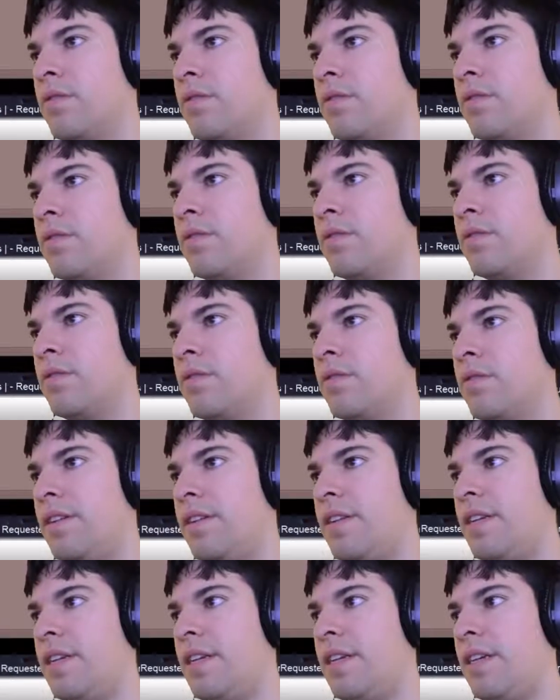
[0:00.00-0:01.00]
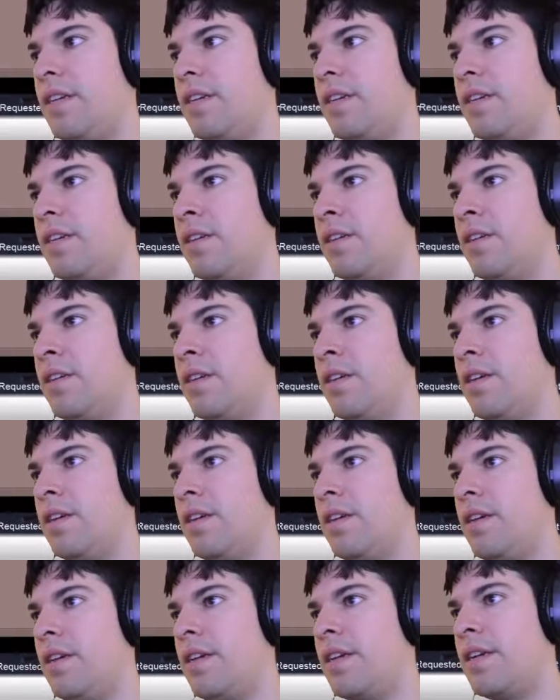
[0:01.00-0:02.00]
Definitely
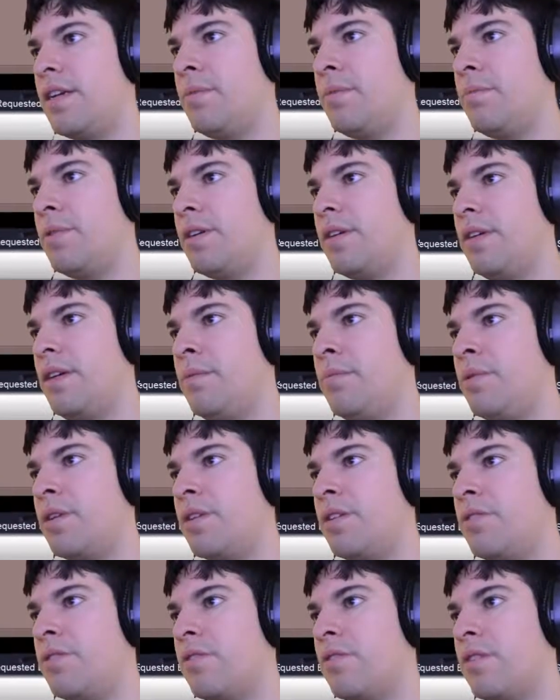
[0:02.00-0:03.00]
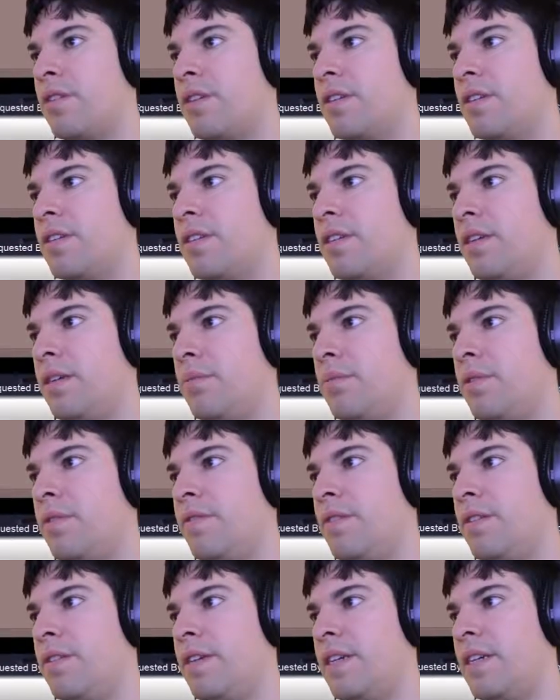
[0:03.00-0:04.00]
input controller still
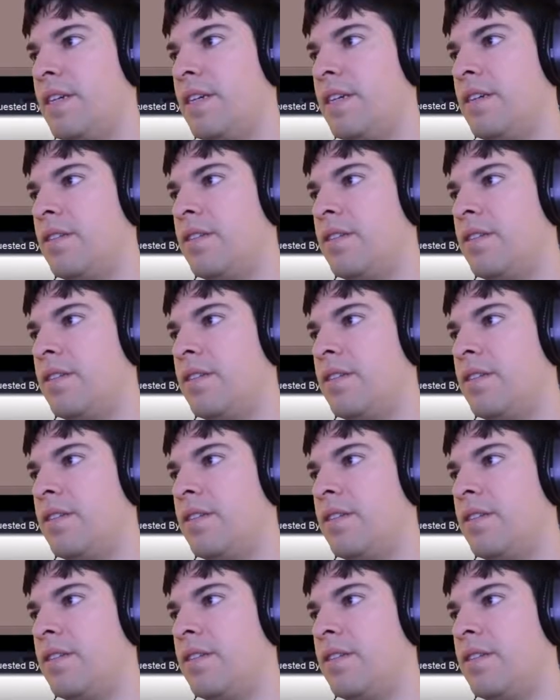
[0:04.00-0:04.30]
moving around.